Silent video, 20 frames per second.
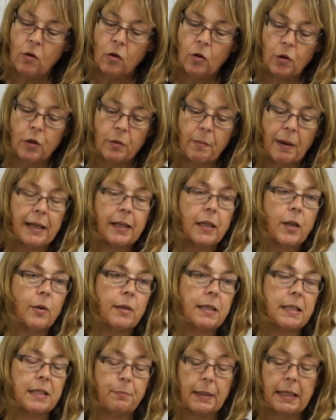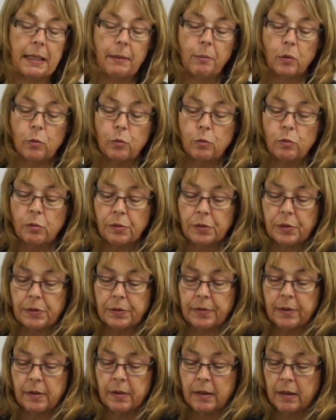You might know it as billy balls.
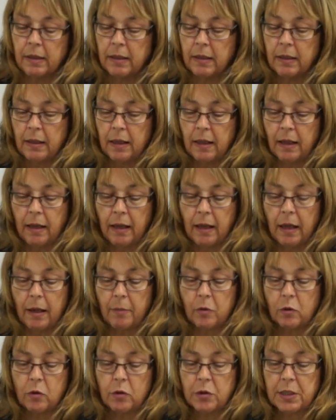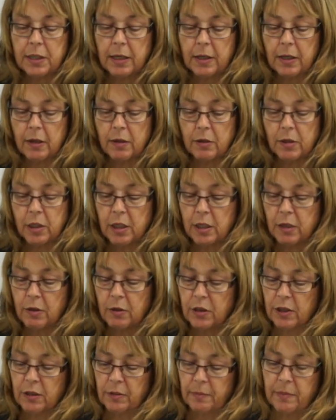I'm also going to use
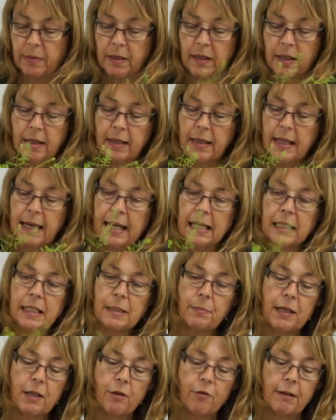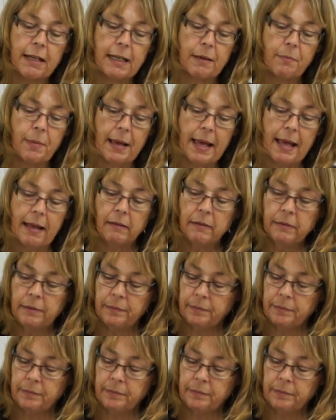some Thalaspi green bell,